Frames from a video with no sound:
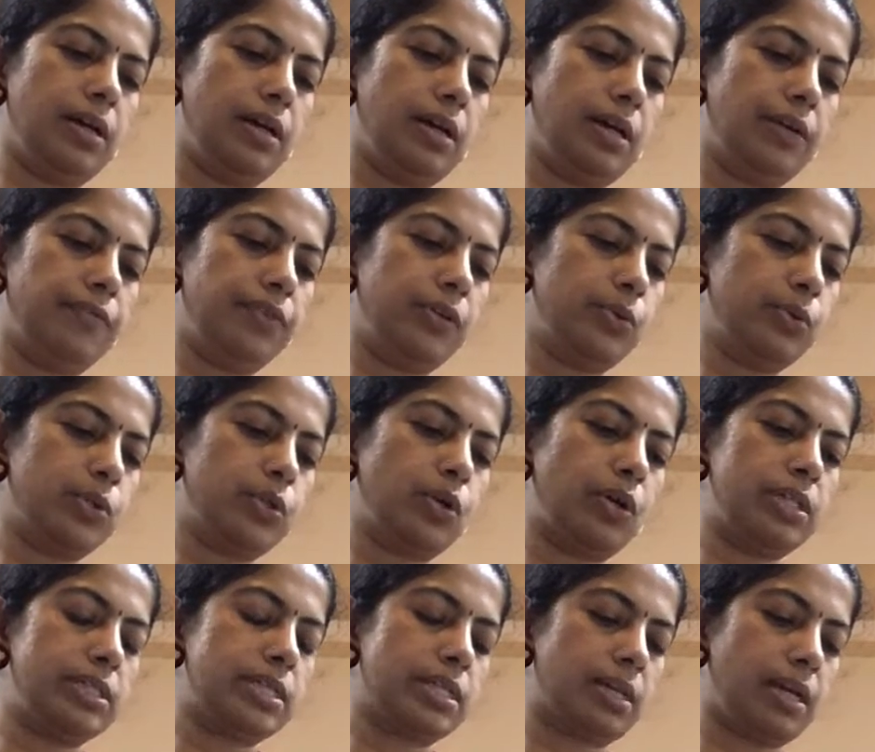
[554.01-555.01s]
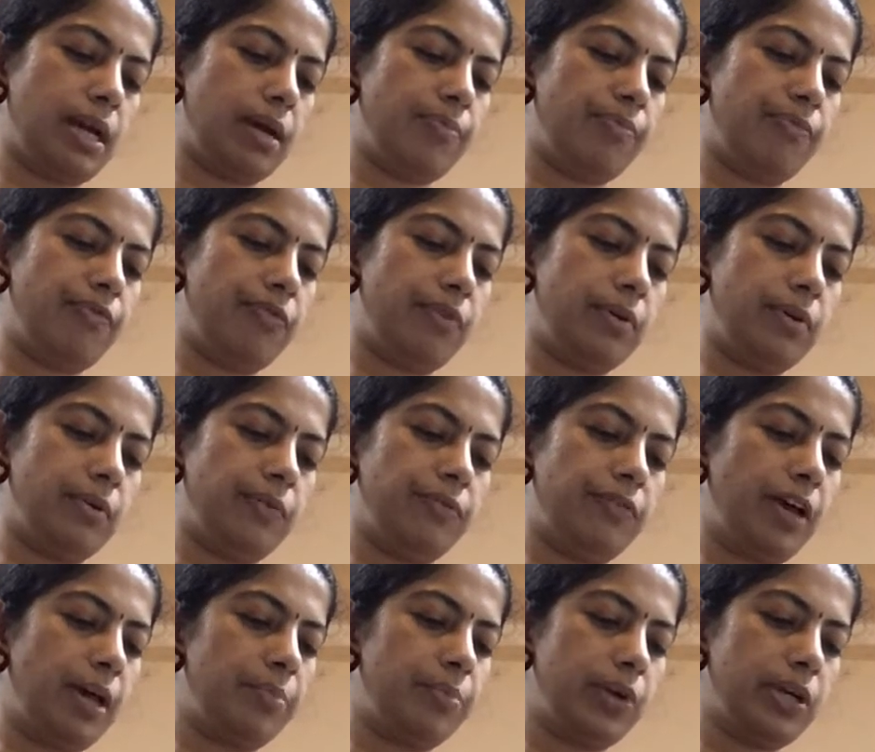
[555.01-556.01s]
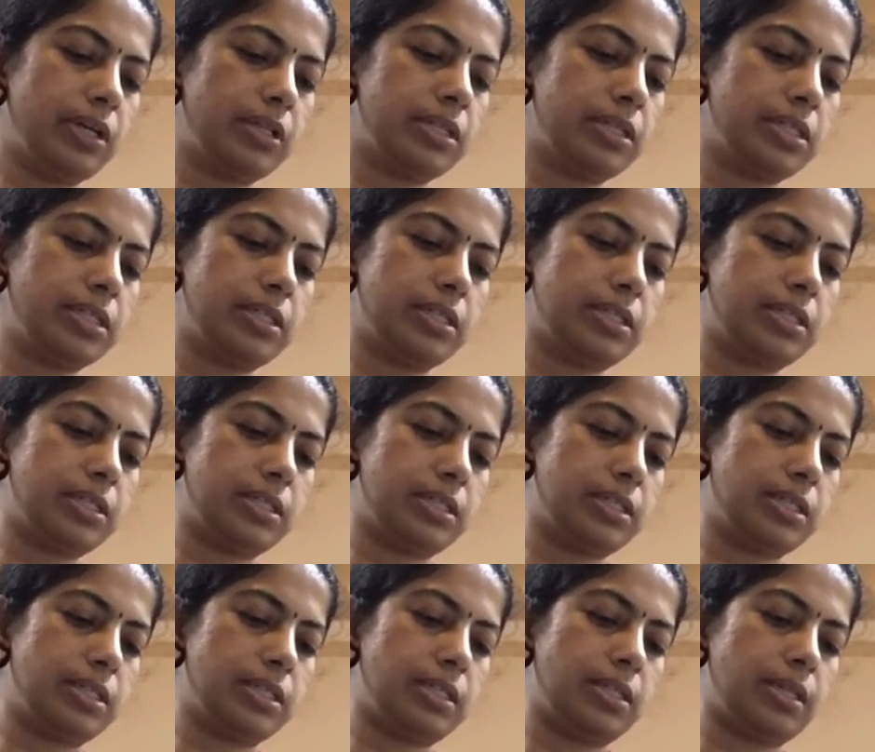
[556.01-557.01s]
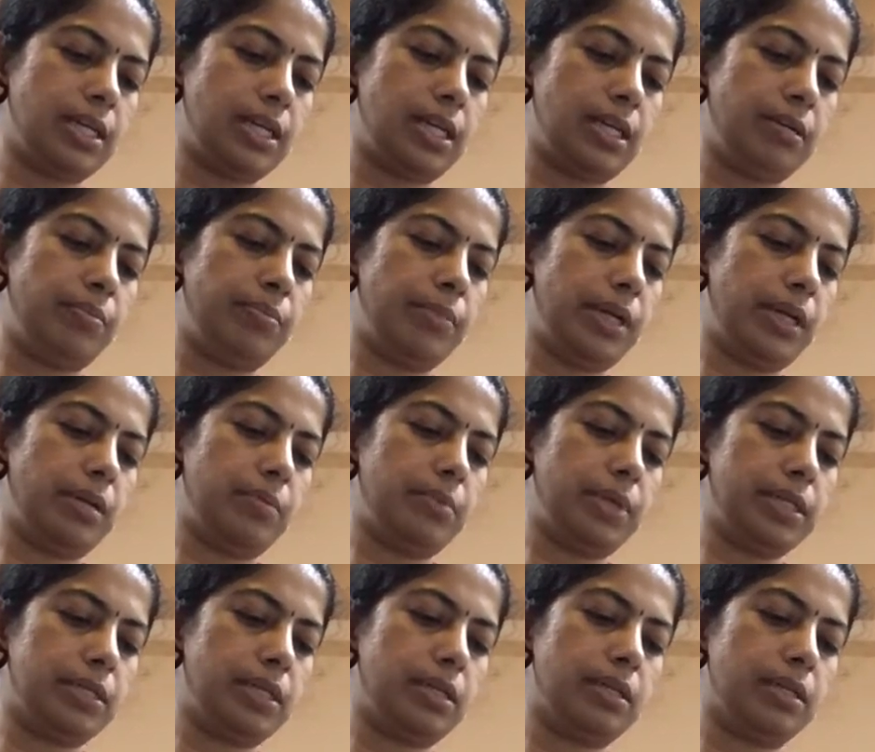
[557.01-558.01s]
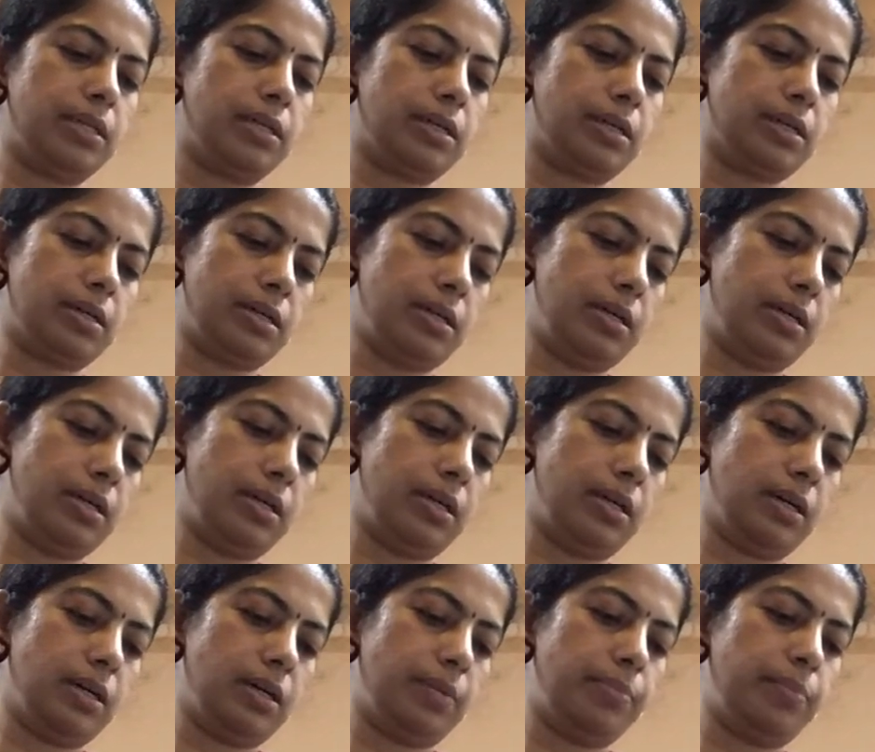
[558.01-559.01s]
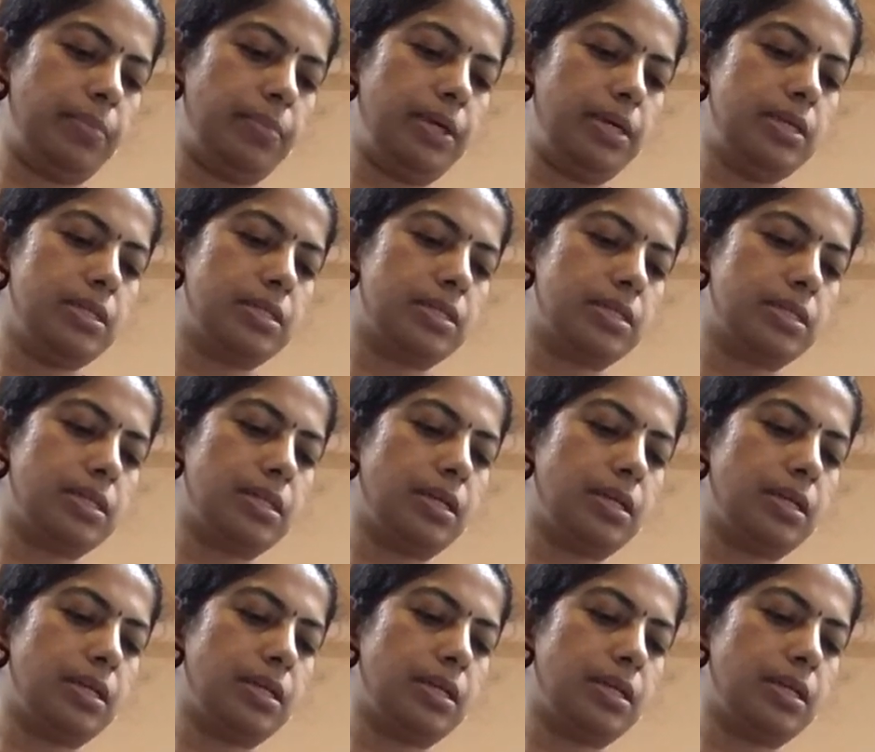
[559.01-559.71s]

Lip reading: I've used all scrap fabrics and we made a multicolor piece.